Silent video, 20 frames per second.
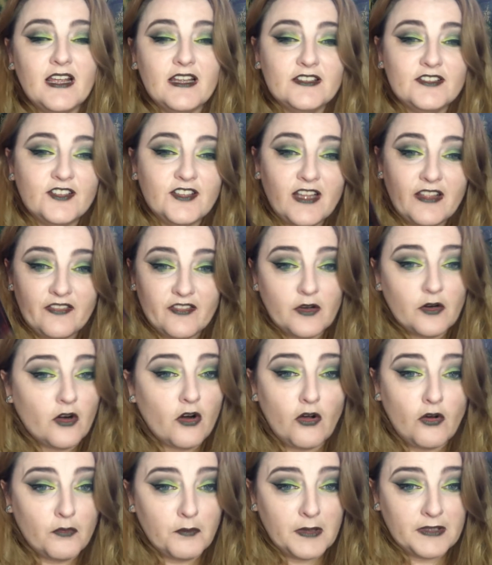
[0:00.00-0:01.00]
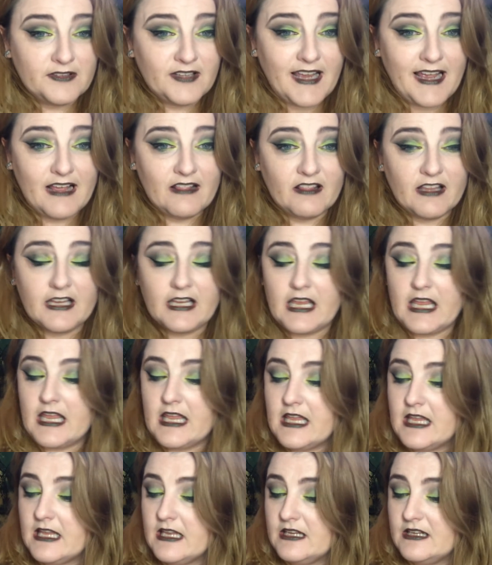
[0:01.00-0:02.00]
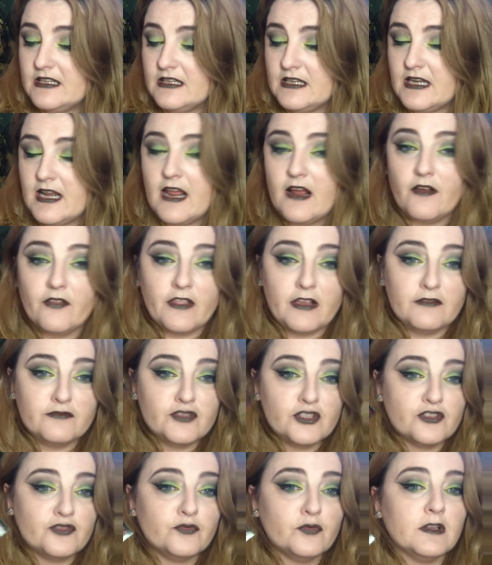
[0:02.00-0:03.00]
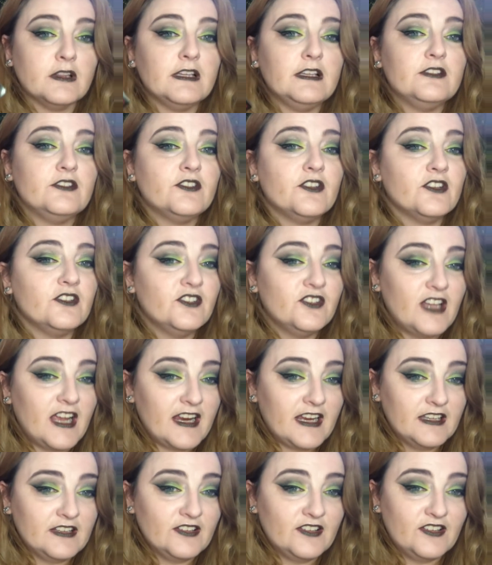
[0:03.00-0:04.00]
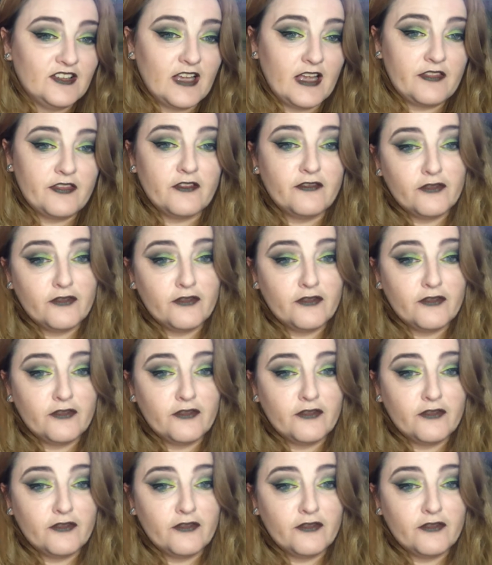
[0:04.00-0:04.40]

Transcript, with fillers: It's and they're all metallic. And now they've just released the second set.